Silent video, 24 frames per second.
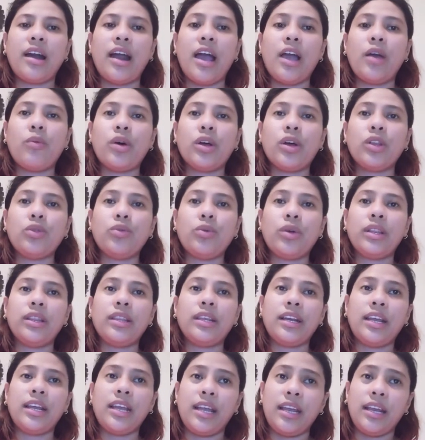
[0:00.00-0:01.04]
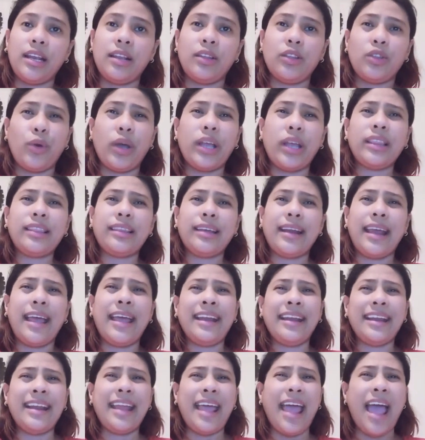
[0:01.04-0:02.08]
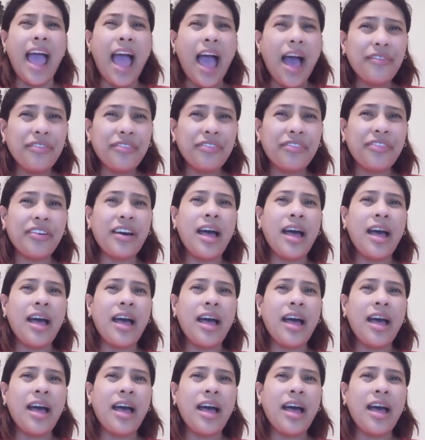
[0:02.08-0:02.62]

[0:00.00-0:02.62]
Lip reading: I-129F